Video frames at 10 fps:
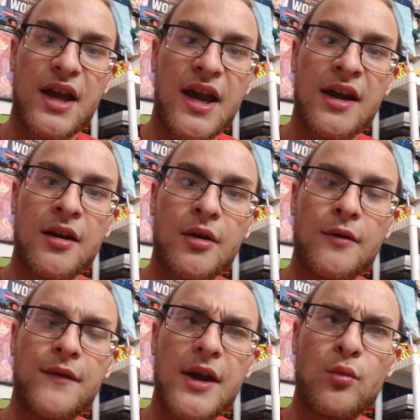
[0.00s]
I don't know
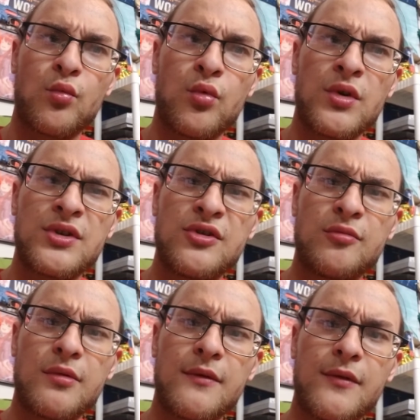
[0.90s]
if I would do
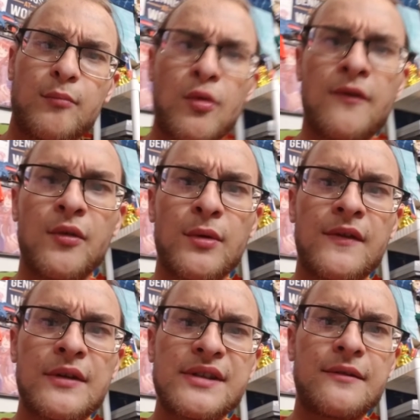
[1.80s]
movie
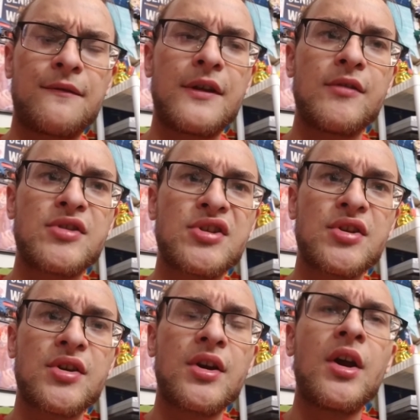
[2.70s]
reviews in
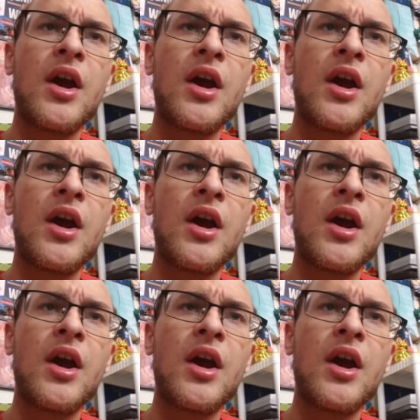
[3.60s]
future.